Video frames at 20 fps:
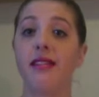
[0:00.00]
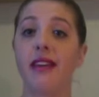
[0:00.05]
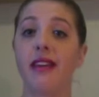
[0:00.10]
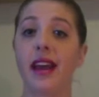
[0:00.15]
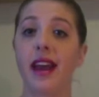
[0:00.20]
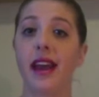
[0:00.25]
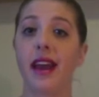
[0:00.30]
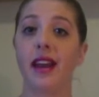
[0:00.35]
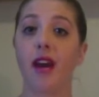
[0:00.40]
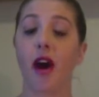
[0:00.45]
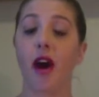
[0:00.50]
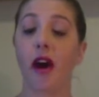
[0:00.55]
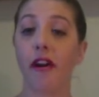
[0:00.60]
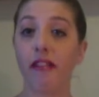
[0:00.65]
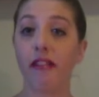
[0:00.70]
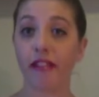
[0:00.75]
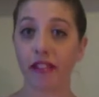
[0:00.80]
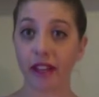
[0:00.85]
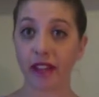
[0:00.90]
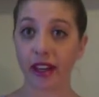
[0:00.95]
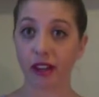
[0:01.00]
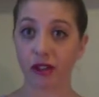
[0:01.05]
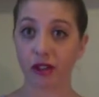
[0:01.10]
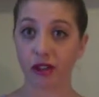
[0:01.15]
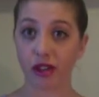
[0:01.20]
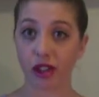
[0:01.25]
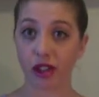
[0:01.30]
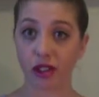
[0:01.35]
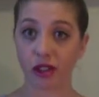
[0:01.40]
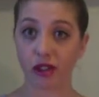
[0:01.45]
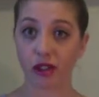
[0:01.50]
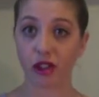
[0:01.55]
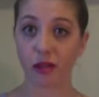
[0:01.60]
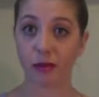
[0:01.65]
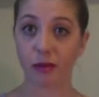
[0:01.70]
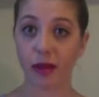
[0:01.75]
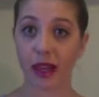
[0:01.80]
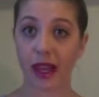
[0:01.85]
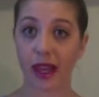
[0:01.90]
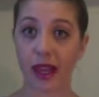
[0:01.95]
Then hopefully your students
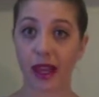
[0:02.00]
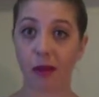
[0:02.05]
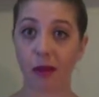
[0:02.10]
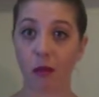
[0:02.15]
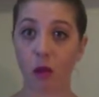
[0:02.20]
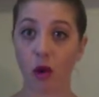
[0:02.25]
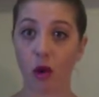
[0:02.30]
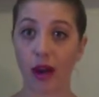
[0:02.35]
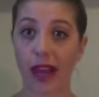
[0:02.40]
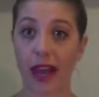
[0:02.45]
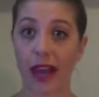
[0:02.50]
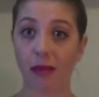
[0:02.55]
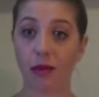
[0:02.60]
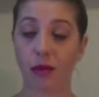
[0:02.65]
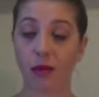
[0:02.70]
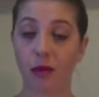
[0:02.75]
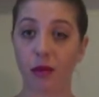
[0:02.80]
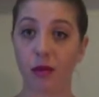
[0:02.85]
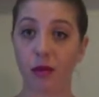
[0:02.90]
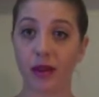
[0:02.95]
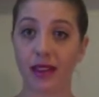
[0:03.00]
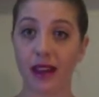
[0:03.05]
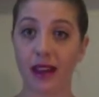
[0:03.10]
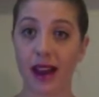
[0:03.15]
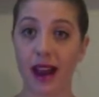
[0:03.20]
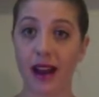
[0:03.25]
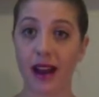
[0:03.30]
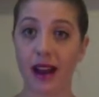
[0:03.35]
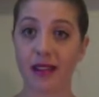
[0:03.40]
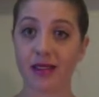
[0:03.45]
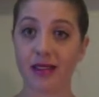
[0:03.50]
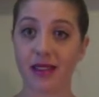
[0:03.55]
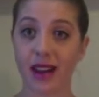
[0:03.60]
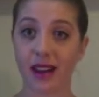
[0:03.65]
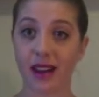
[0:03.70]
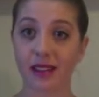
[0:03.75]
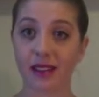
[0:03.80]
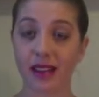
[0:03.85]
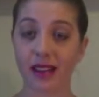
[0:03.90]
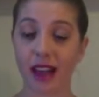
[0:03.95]
should be more capable without
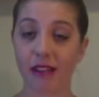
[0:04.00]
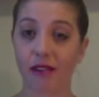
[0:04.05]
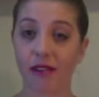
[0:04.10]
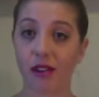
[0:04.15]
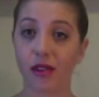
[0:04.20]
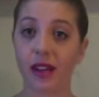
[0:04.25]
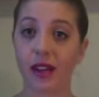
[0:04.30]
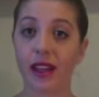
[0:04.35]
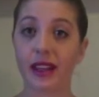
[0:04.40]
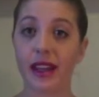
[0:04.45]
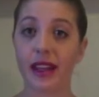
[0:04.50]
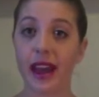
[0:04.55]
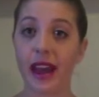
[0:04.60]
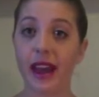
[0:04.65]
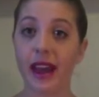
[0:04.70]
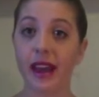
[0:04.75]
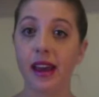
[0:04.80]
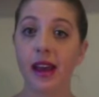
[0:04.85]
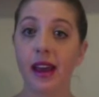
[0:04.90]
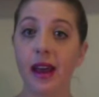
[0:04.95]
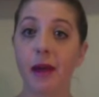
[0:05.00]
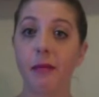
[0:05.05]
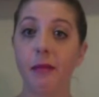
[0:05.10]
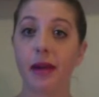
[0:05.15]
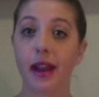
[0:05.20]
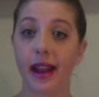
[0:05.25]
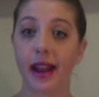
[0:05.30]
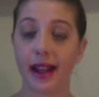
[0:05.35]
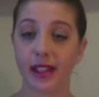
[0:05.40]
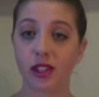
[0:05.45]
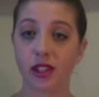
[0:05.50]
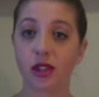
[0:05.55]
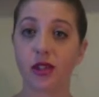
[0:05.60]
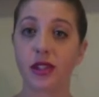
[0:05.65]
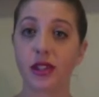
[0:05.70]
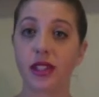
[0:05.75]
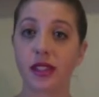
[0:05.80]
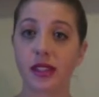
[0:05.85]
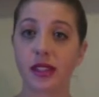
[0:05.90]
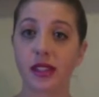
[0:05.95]
that scaffolding there. But it's
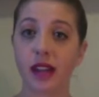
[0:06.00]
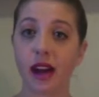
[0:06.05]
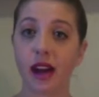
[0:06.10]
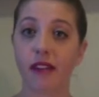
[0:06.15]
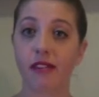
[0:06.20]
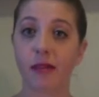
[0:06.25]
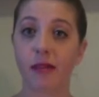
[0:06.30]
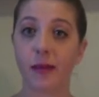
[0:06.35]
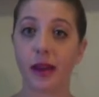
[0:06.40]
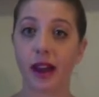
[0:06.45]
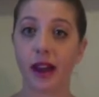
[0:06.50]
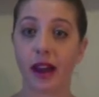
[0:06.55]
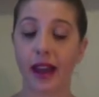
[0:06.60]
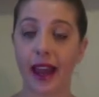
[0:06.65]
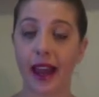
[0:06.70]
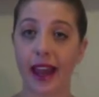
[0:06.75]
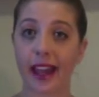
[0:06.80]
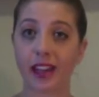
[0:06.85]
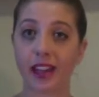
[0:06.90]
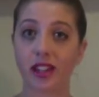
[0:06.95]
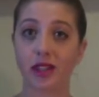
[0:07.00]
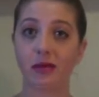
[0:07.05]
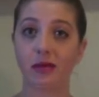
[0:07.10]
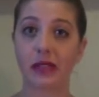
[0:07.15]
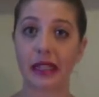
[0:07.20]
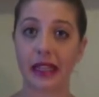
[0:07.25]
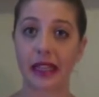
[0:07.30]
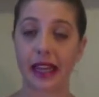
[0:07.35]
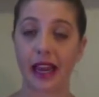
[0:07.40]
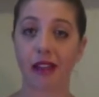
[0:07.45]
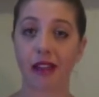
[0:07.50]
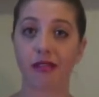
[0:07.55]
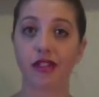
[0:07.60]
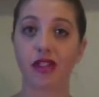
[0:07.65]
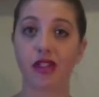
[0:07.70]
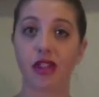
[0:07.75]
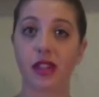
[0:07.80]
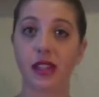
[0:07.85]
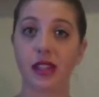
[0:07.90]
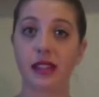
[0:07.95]
good to start from a young age and really have
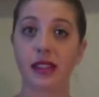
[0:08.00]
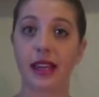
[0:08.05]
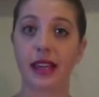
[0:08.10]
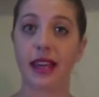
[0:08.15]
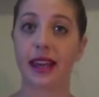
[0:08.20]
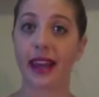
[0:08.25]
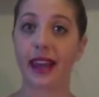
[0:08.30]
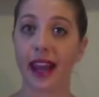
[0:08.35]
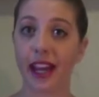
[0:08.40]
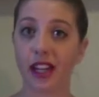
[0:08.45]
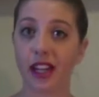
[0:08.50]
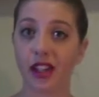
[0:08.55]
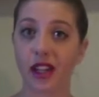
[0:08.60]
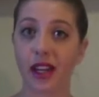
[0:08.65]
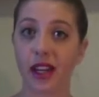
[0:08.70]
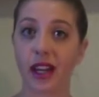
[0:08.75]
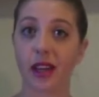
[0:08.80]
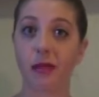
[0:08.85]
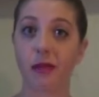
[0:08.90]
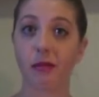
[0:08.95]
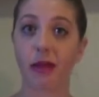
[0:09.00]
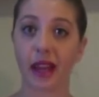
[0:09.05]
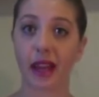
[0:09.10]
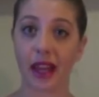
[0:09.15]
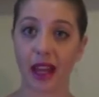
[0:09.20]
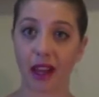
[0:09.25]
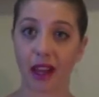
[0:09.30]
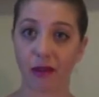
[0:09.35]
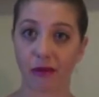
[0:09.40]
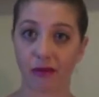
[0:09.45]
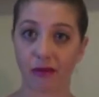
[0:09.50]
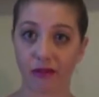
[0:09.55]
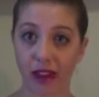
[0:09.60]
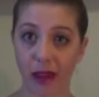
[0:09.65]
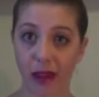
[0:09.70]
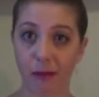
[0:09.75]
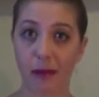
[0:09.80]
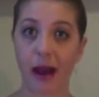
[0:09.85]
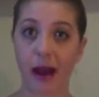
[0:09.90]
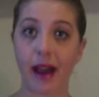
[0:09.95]
students engaging in peer
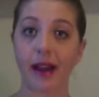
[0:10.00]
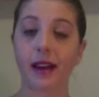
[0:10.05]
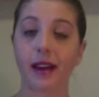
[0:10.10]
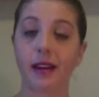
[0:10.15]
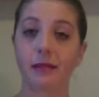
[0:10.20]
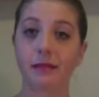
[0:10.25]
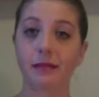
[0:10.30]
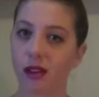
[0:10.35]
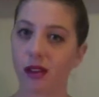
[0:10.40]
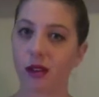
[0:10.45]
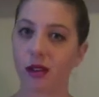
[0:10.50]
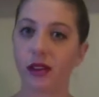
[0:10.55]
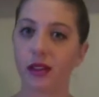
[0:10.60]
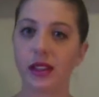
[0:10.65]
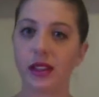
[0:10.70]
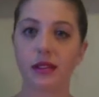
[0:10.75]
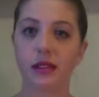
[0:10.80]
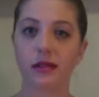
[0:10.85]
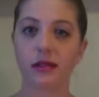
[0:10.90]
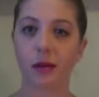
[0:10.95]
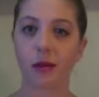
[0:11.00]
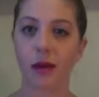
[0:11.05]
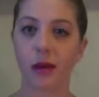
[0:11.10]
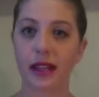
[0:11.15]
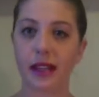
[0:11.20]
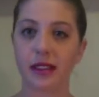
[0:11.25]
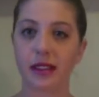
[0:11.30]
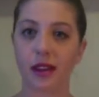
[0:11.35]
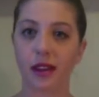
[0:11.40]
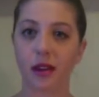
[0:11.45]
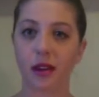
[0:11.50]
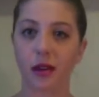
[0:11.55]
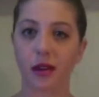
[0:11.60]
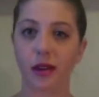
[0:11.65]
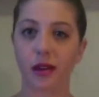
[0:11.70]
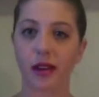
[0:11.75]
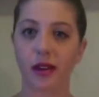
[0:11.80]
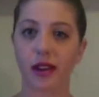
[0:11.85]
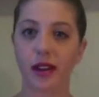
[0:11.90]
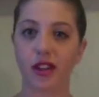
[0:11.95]
feedback. All the different ways that you
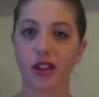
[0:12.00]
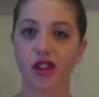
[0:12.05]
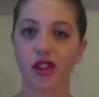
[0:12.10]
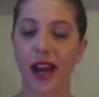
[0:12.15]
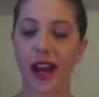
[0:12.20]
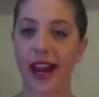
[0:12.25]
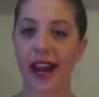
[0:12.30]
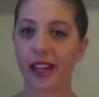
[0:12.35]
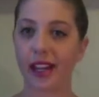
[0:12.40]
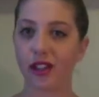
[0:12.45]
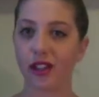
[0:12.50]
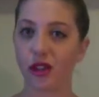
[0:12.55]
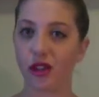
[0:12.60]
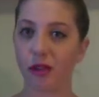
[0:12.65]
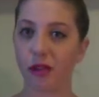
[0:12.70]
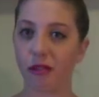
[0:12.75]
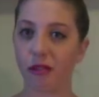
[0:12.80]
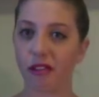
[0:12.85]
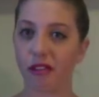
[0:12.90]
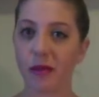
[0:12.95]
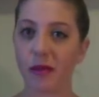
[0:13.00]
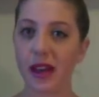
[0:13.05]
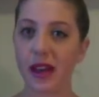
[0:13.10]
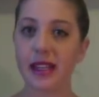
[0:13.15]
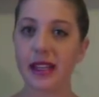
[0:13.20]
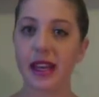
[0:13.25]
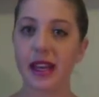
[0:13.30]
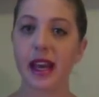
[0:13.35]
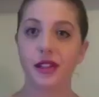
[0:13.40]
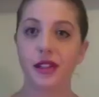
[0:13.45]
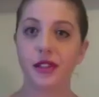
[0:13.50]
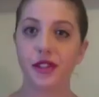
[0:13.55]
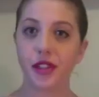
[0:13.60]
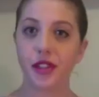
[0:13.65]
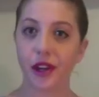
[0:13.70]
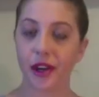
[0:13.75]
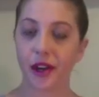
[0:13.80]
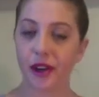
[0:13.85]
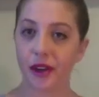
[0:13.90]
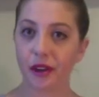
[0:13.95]
could change your movement.
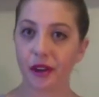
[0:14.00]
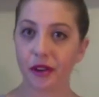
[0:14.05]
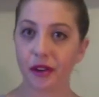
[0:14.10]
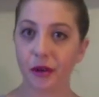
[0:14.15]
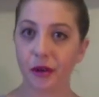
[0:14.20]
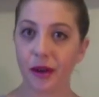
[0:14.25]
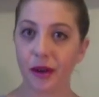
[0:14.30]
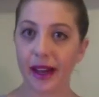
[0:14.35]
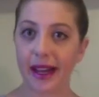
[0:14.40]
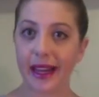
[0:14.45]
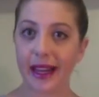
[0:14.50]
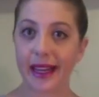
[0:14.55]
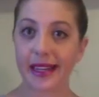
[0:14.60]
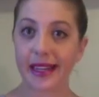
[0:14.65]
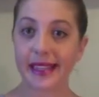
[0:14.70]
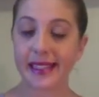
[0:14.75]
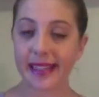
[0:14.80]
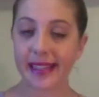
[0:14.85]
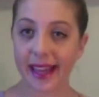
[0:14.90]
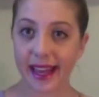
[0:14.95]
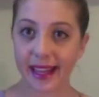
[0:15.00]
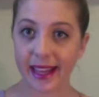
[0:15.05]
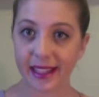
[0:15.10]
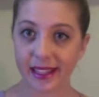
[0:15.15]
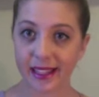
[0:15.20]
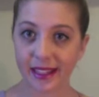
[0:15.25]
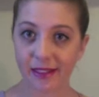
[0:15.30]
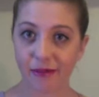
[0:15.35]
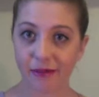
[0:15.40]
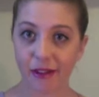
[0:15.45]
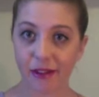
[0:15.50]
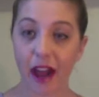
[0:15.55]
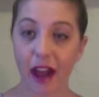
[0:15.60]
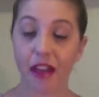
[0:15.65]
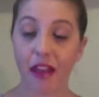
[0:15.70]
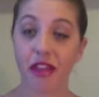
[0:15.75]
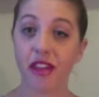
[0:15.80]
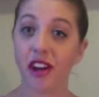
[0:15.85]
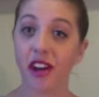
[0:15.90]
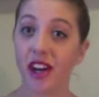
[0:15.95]
So in dance, for
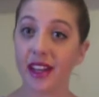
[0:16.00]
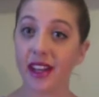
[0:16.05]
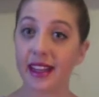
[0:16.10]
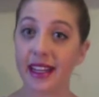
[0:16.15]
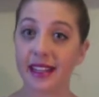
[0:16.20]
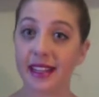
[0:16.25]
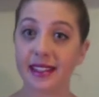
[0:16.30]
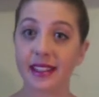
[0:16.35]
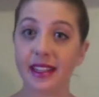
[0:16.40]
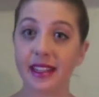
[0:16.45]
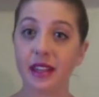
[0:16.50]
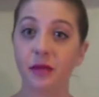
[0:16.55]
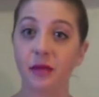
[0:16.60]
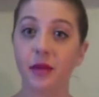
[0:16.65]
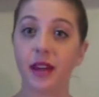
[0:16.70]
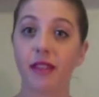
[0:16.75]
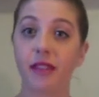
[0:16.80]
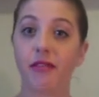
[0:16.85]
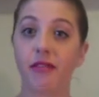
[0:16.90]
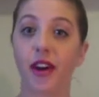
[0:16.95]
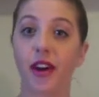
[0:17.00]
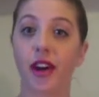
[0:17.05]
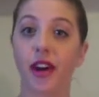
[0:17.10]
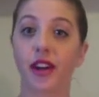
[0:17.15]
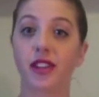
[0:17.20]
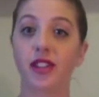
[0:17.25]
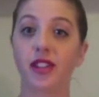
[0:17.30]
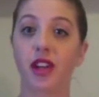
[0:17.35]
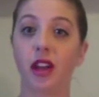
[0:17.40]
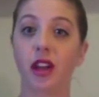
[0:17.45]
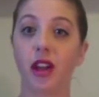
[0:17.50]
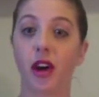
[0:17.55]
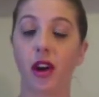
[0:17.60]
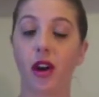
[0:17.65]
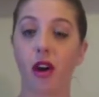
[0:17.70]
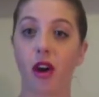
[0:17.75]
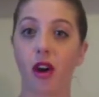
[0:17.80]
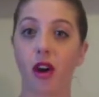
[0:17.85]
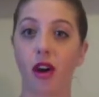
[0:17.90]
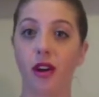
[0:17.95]
our third lesson, we focused a
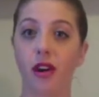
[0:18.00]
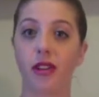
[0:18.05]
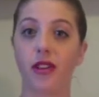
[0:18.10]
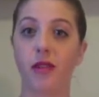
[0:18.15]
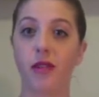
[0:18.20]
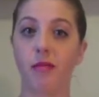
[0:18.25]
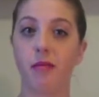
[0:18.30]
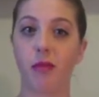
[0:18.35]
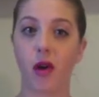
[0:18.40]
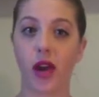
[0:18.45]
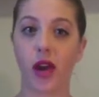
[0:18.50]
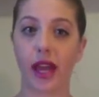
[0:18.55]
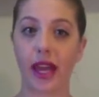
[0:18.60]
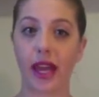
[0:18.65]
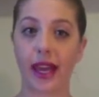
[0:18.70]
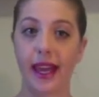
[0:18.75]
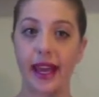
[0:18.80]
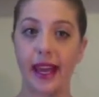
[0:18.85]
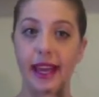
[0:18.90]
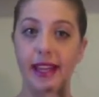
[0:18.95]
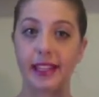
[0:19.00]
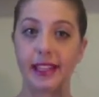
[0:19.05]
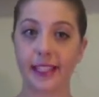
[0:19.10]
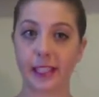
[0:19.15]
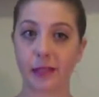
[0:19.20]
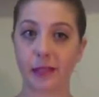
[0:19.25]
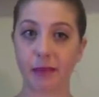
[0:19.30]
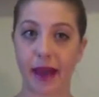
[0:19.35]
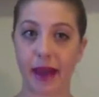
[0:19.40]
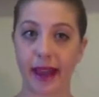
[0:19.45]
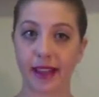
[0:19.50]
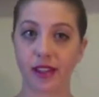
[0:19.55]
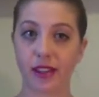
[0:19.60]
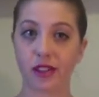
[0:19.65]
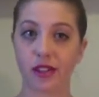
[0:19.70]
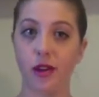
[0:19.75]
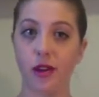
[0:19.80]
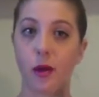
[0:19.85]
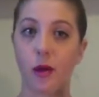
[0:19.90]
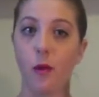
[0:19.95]
lot on the body in space.
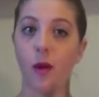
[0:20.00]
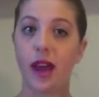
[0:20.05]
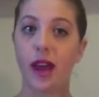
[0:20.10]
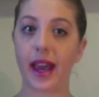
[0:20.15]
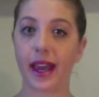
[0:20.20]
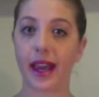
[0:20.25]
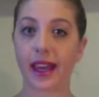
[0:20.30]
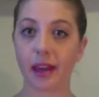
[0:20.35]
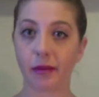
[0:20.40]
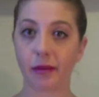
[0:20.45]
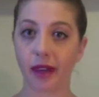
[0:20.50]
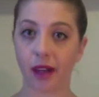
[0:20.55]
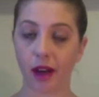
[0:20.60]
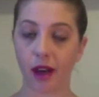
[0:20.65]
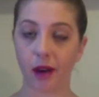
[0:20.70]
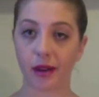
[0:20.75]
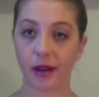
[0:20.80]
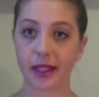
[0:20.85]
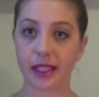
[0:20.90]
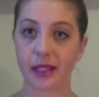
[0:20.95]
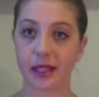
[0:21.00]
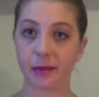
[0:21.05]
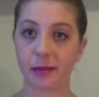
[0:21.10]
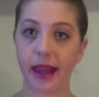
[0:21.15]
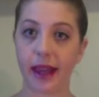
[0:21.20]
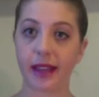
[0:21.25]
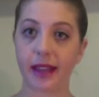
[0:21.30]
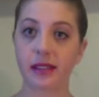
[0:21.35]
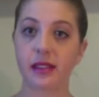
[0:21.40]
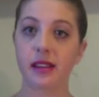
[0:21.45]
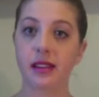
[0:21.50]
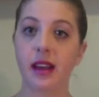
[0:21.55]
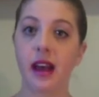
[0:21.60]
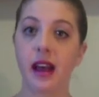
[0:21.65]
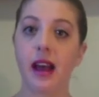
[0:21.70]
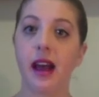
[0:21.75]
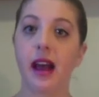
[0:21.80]
So where can we go in space?